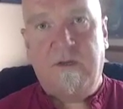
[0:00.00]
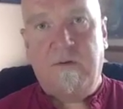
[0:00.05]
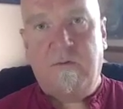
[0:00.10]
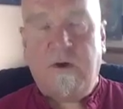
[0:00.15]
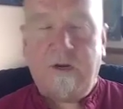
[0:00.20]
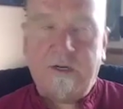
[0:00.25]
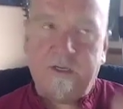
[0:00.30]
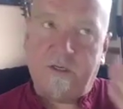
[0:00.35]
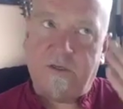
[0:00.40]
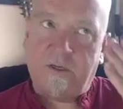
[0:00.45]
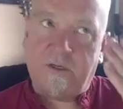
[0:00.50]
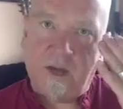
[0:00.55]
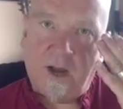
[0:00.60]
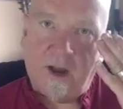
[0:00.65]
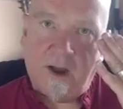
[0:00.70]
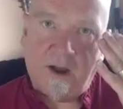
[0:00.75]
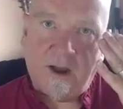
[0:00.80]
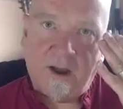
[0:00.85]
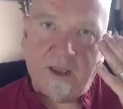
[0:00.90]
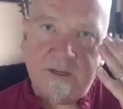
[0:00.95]
What are you? Your
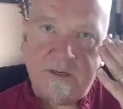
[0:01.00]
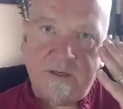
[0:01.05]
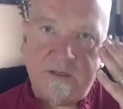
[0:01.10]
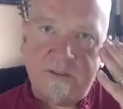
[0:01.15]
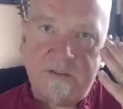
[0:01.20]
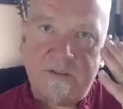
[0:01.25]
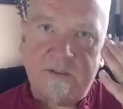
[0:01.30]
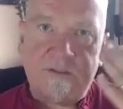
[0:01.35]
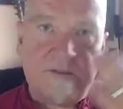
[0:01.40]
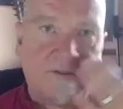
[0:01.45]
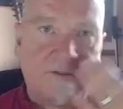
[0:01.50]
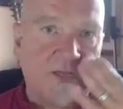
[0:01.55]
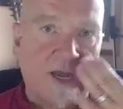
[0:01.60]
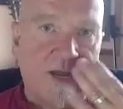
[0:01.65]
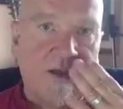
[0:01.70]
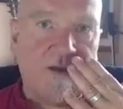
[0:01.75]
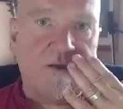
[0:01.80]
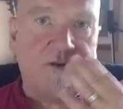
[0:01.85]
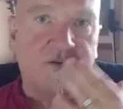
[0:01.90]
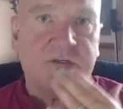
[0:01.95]
eyes, your
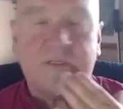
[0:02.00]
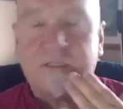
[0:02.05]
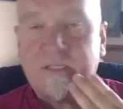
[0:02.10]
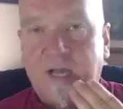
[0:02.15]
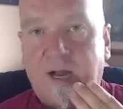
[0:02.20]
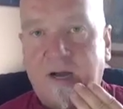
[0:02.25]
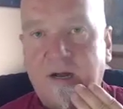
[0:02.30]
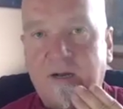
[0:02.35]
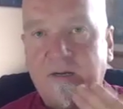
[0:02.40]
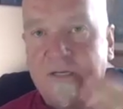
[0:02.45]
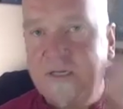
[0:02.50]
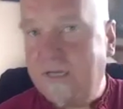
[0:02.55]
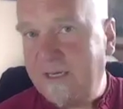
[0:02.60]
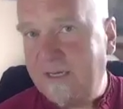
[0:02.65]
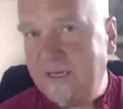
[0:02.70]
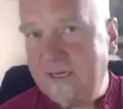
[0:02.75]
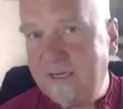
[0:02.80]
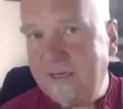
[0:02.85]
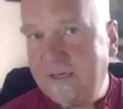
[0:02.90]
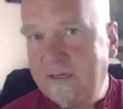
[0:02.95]
nose, your tongue, your
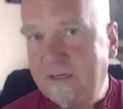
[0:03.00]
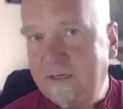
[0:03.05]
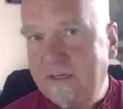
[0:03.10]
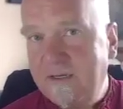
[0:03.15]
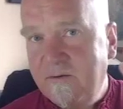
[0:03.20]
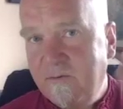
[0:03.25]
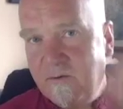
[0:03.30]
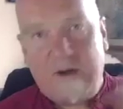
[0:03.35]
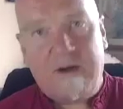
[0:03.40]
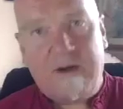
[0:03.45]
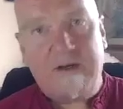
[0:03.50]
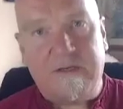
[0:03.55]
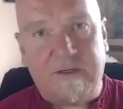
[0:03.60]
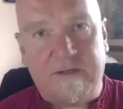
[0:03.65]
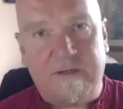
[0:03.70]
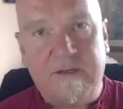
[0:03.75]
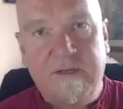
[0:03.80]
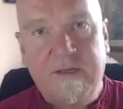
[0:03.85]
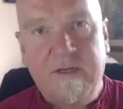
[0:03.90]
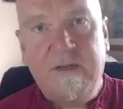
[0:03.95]
ear? What are
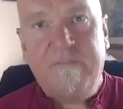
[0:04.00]
you?